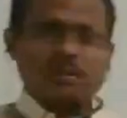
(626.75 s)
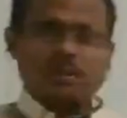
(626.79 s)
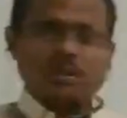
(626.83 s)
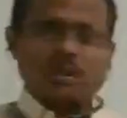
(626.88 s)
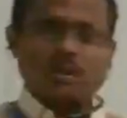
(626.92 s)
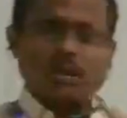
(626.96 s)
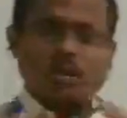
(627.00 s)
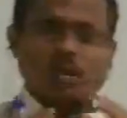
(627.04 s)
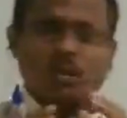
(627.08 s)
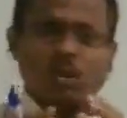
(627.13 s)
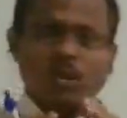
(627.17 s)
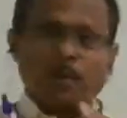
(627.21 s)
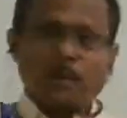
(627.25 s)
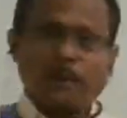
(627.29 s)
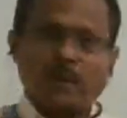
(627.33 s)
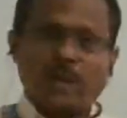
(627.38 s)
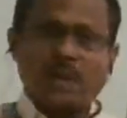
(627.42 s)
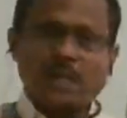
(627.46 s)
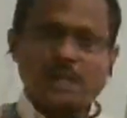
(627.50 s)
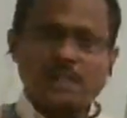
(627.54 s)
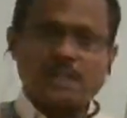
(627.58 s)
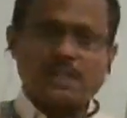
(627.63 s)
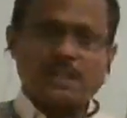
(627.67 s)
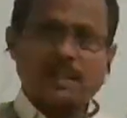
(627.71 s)

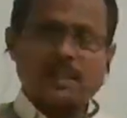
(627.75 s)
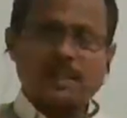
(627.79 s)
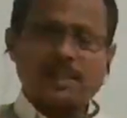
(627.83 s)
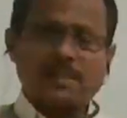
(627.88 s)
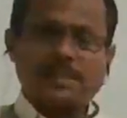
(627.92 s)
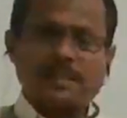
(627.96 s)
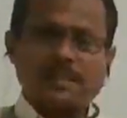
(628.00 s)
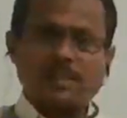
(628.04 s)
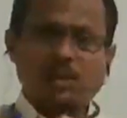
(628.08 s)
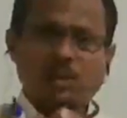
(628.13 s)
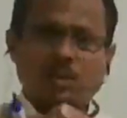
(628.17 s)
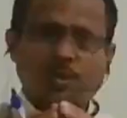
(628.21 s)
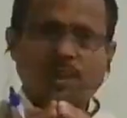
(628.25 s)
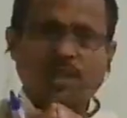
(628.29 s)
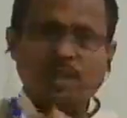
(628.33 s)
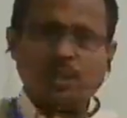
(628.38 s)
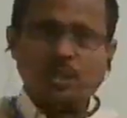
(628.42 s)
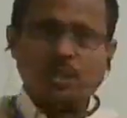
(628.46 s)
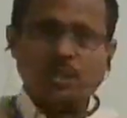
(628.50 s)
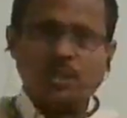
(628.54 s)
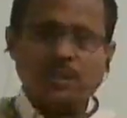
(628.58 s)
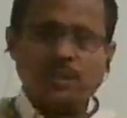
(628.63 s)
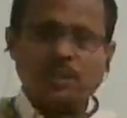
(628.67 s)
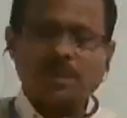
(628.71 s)
chloroplast is the
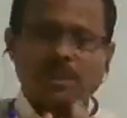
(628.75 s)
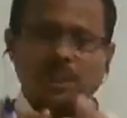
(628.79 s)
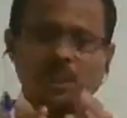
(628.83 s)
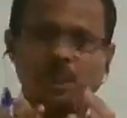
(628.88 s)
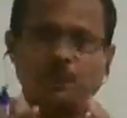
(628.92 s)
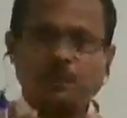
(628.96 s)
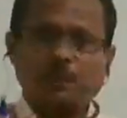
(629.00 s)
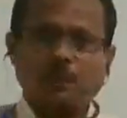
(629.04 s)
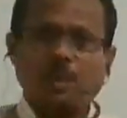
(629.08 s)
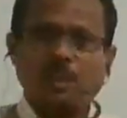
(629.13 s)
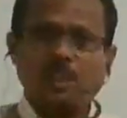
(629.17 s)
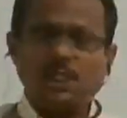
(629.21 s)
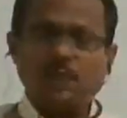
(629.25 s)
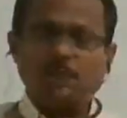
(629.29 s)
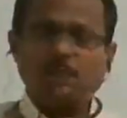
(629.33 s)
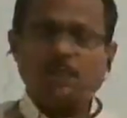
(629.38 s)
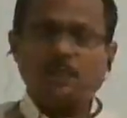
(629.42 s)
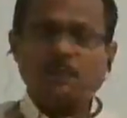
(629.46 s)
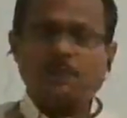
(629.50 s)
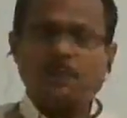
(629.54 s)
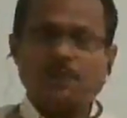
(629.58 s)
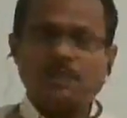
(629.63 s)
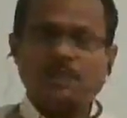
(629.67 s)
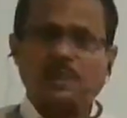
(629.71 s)
structure responsible
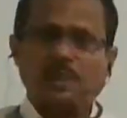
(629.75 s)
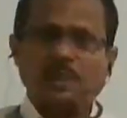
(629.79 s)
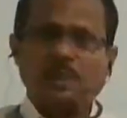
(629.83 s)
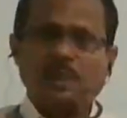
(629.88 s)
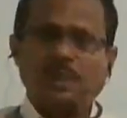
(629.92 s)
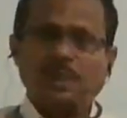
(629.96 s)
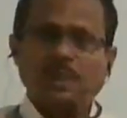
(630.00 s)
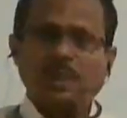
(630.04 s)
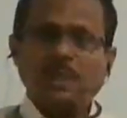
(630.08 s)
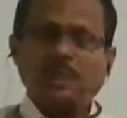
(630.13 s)
for the